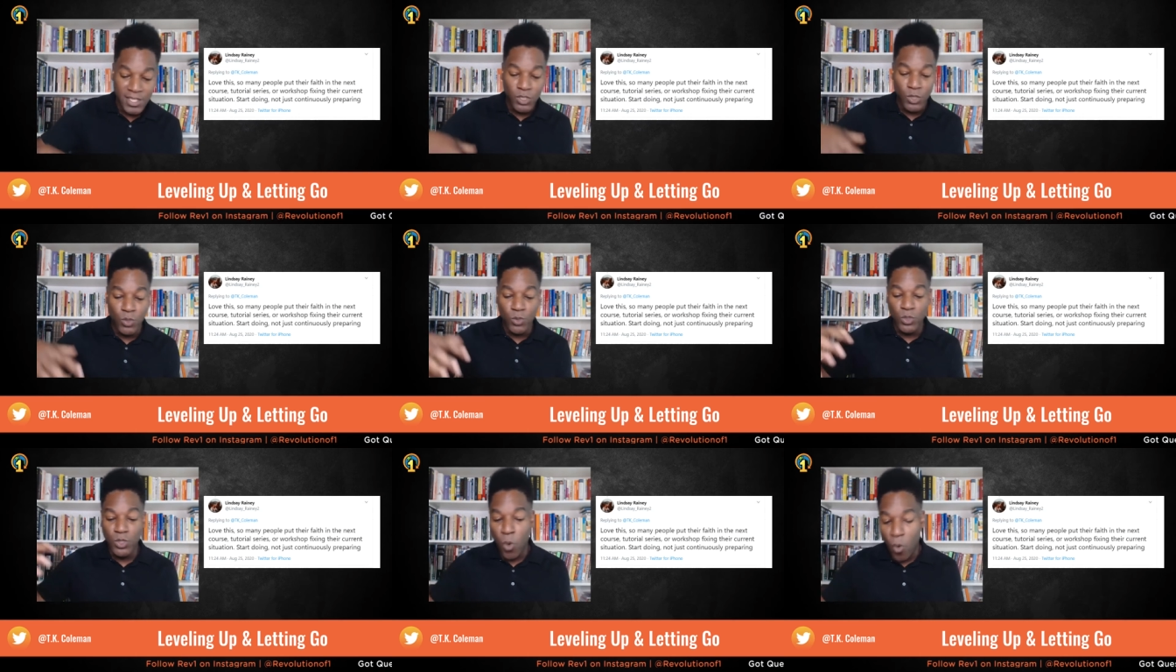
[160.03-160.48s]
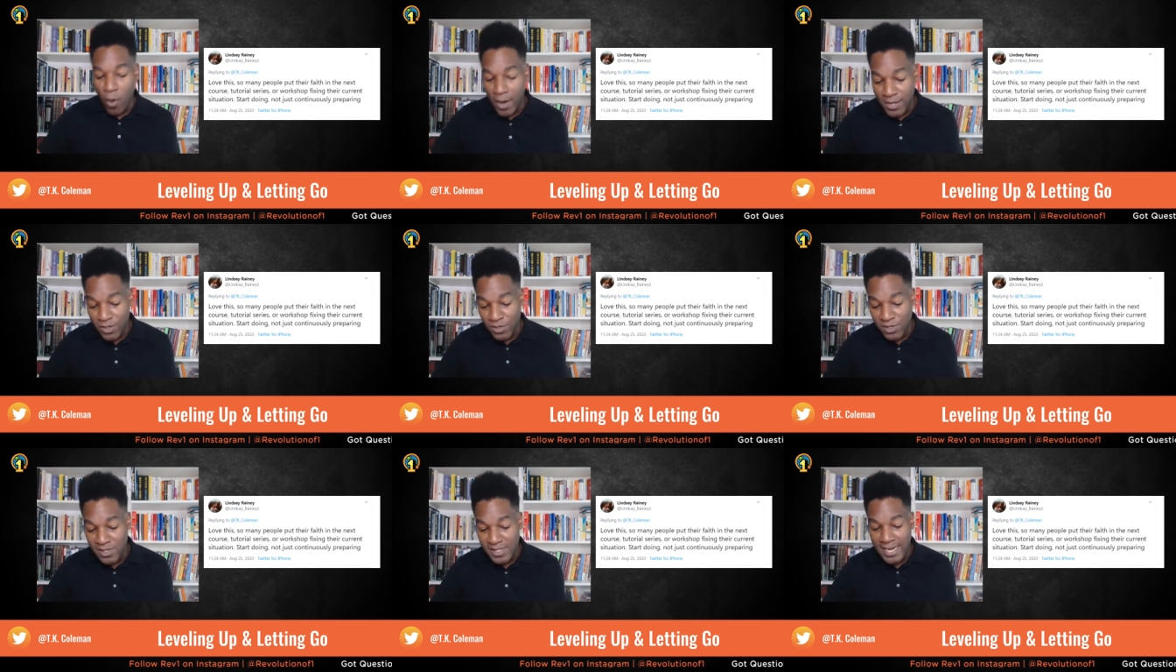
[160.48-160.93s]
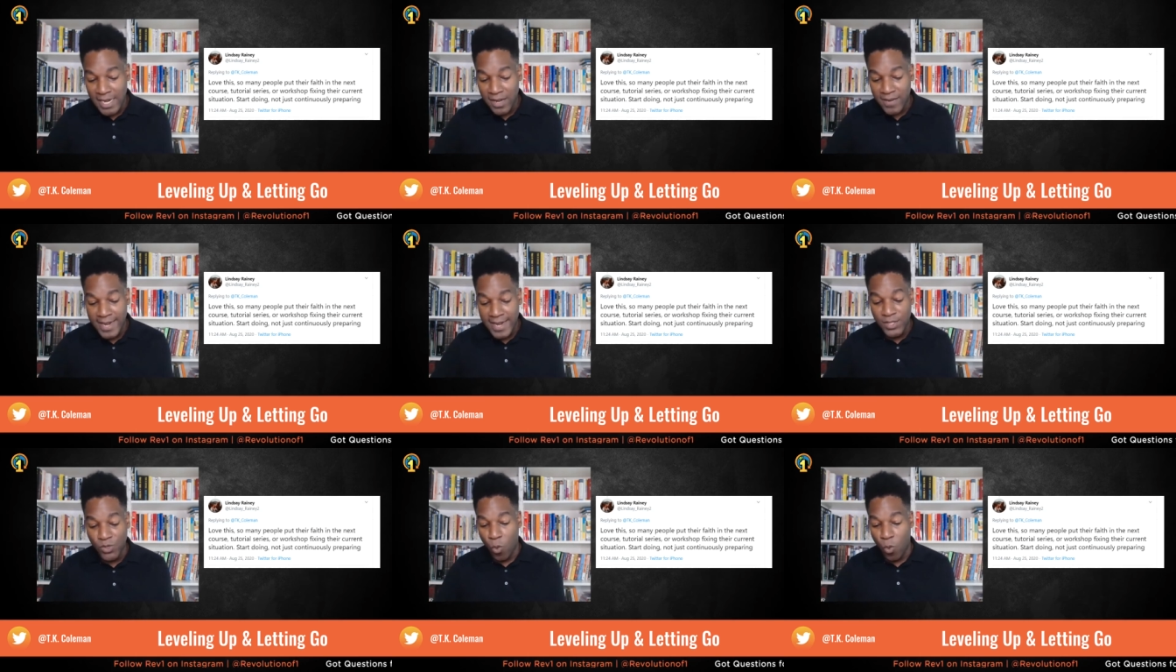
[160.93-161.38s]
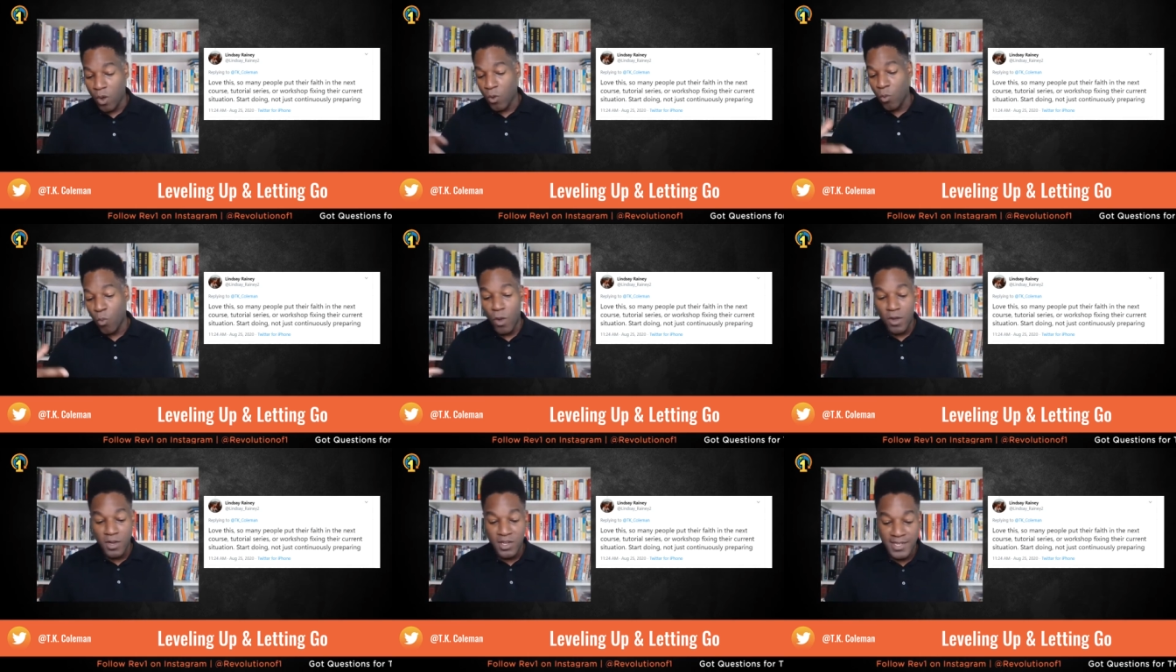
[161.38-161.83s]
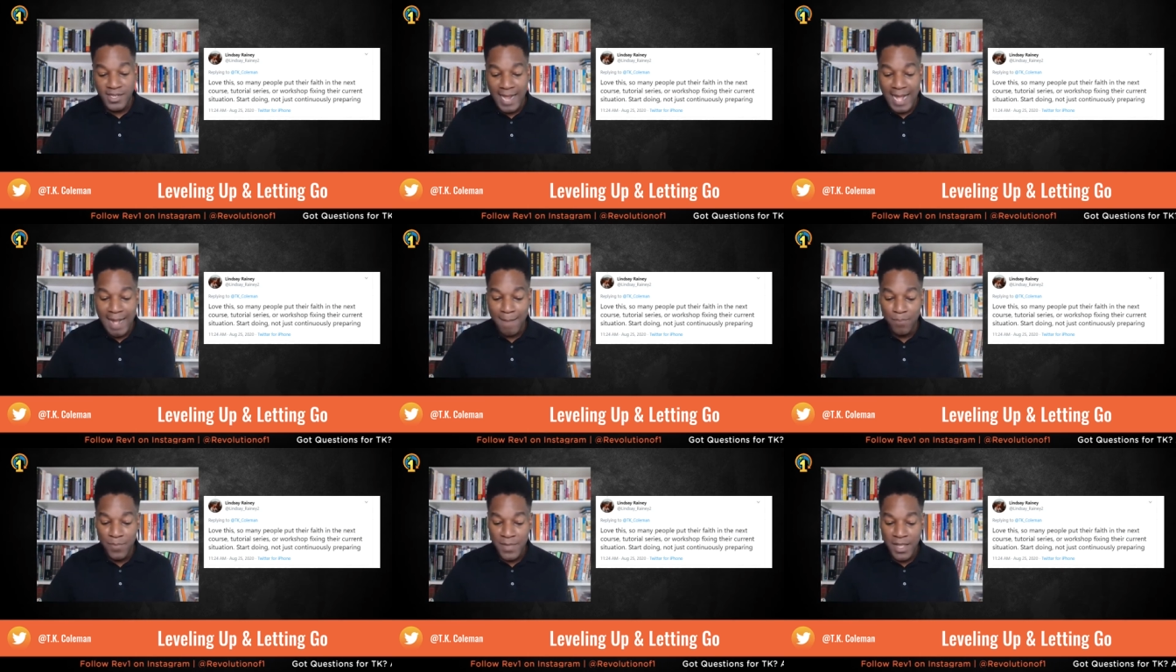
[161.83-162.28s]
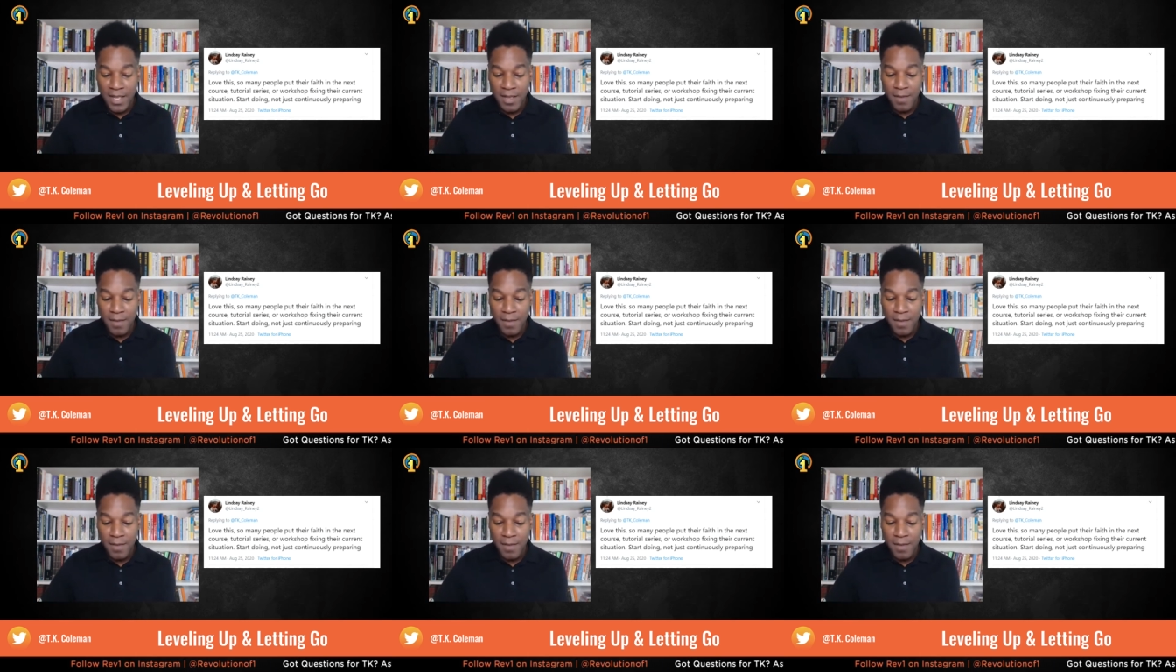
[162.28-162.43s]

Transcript: tutorial series, or workshop."